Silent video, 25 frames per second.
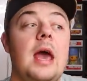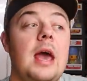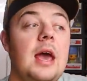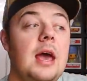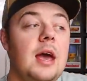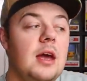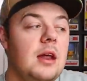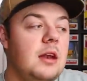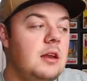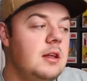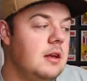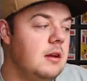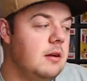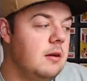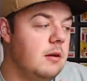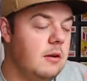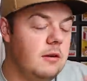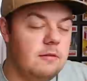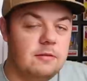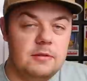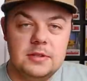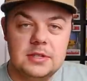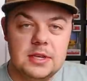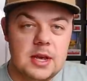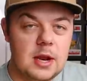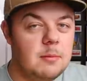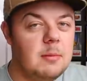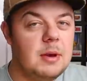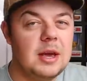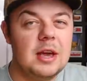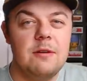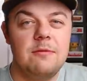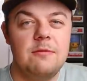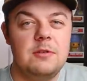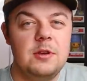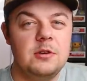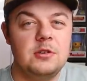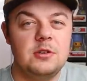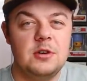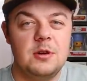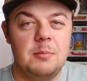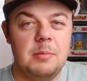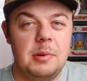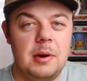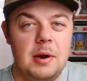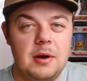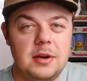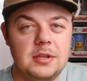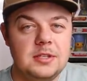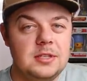and, you know, if he's going to make a future
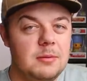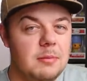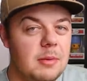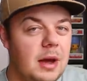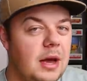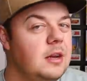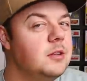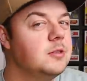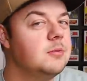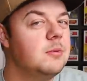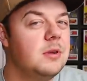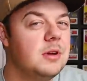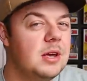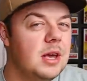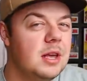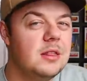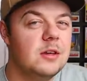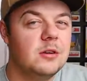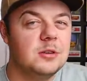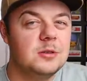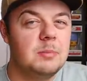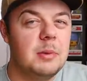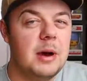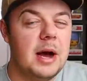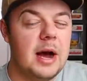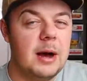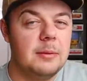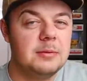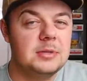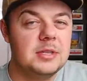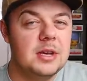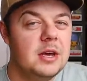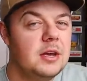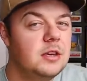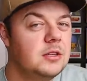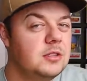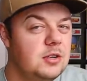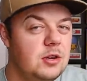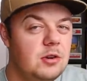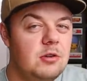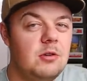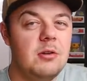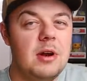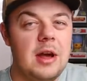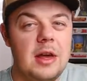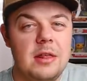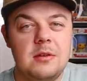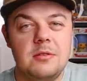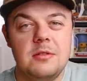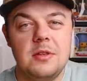appearance, you might as well get those pops sooner
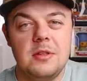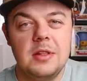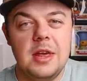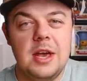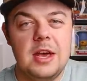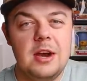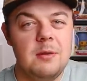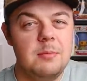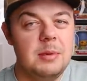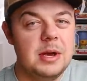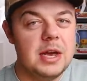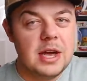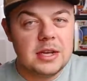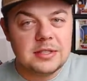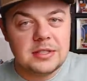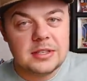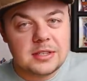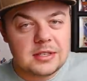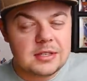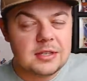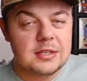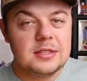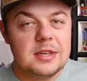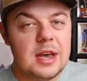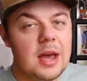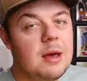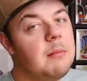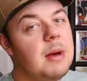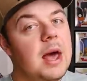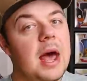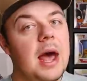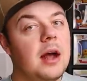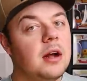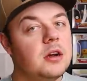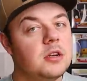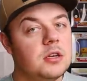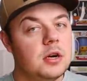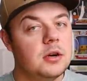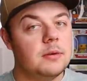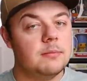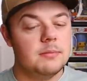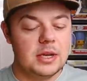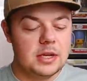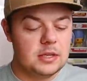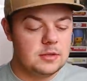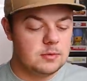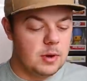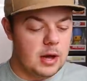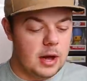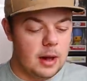rather than later because it's the same actor
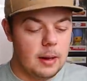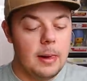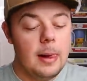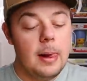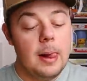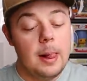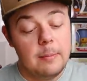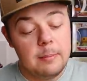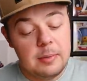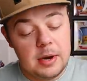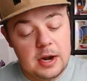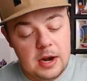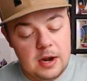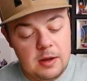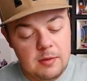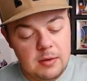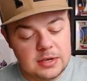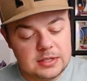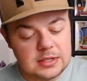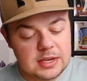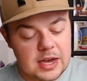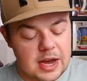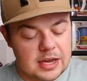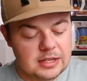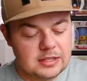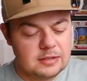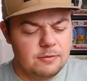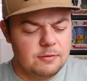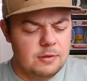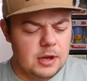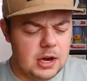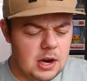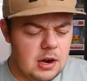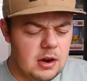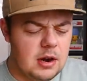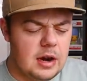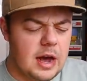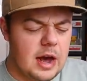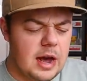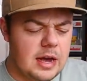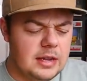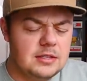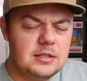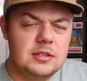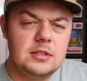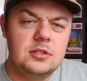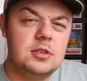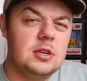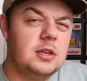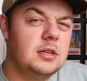as well. But anyways, guys, I figured I
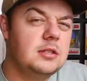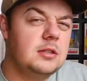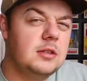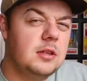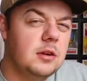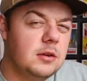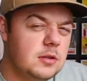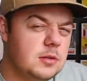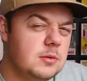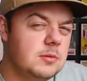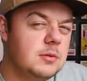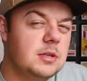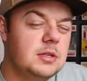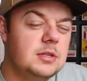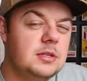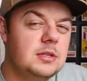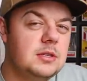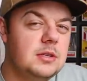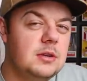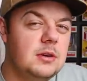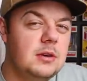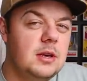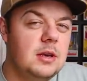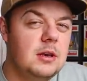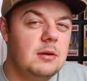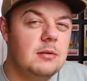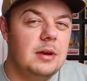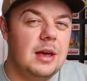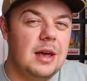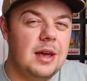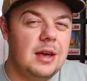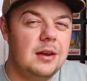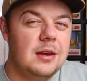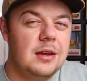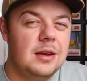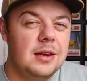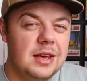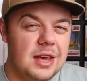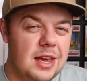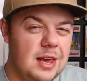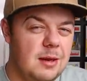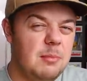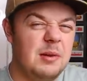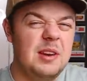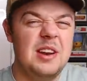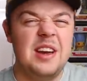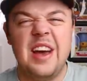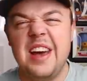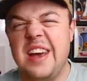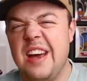suggest those ones to you and uh, keep
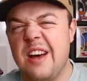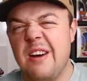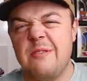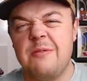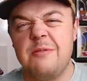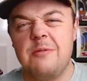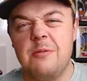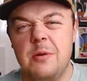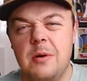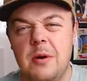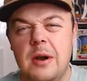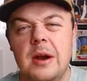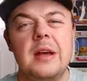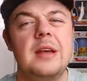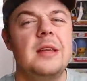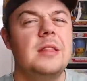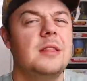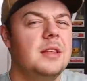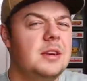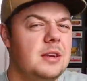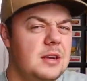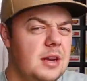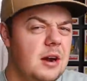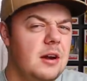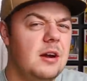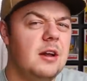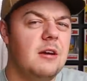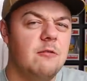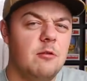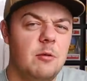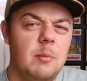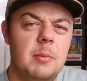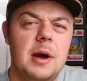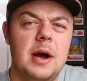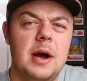keep an eye out for the Daredevil